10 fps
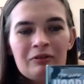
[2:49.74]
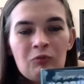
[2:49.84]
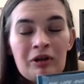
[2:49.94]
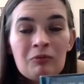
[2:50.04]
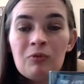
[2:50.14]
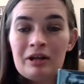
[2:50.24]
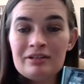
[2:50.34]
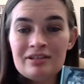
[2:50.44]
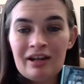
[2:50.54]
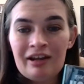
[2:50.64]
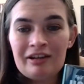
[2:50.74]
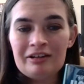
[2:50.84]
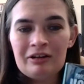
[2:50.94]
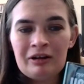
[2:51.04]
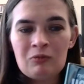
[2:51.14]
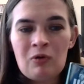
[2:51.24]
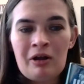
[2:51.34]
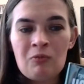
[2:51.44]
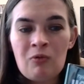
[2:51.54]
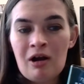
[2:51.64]
Well, one day,
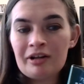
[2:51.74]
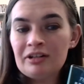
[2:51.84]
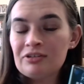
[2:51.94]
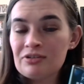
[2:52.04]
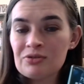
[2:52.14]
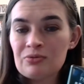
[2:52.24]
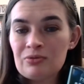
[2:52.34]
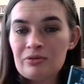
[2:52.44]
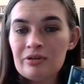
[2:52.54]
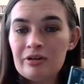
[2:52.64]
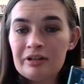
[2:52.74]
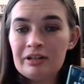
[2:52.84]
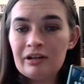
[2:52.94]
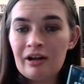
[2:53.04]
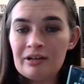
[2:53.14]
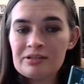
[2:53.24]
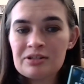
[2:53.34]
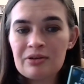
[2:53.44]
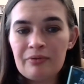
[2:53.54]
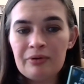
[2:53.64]
while walking to school, Hoodie
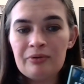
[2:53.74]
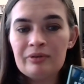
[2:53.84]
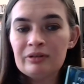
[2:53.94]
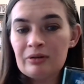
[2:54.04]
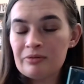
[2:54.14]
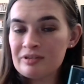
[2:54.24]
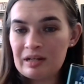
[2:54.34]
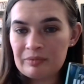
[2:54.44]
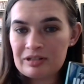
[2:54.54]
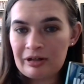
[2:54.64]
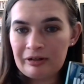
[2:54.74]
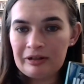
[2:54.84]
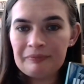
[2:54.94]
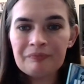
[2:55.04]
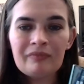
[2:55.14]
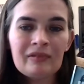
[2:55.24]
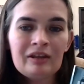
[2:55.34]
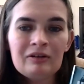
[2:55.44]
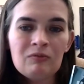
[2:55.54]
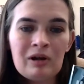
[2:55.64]
cuts through the local cemetery.
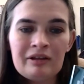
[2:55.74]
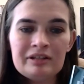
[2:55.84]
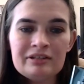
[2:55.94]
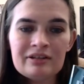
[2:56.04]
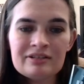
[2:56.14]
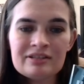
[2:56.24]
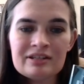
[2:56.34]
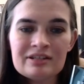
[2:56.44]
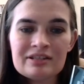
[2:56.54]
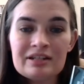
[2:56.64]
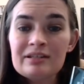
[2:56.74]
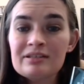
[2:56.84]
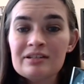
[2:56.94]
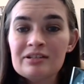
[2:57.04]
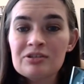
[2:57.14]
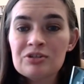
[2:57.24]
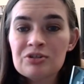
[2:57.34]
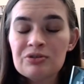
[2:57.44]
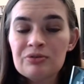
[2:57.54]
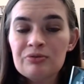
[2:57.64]
While he does this, he sees
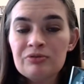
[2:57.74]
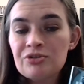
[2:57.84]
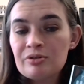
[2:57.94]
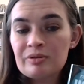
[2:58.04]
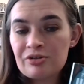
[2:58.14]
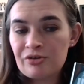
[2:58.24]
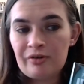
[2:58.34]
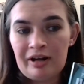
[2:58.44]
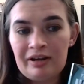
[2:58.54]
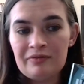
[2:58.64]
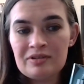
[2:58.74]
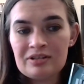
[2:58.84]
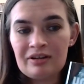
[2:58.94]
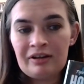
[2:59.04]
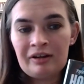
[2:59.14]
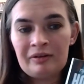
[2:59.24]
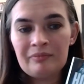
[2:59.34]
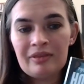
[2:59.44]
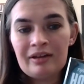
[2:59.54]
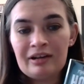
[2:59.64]
two Jewish graves
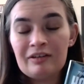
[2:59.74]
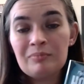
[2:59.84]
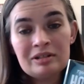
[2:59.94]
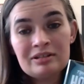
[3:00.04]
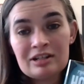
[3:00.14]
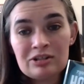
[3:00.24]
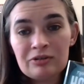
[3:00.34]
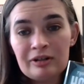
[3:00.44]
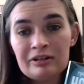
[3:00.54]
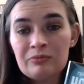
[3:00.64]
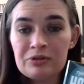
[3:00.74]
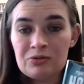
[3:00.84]
that have been desecrated with